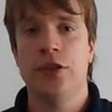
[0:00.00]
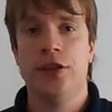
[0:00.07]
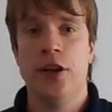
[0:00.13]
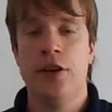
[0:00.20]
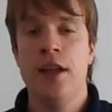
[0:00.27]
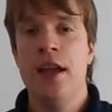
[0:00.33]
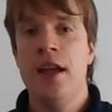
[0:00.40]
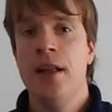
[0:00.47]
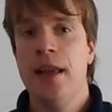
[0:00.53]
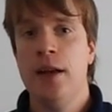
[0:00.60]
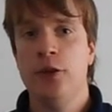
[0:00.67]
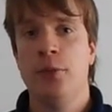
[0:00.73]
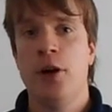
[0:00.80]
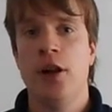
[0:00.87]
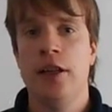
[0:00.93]
So that
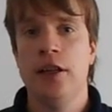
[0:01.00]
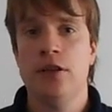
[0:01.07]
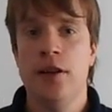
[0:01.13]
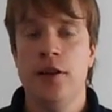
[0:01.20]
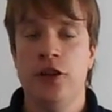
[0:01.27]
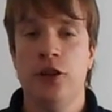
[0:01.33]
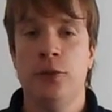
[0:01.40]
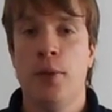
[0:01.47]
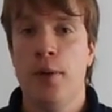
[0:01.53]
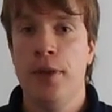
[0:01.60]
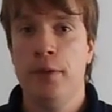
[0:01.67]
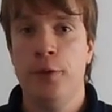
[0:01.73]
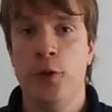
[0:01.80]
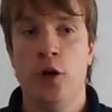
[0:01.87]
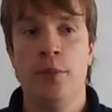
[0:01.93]
was my only criticism of
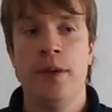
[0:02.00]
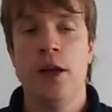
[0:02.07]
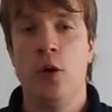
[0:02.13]
the film.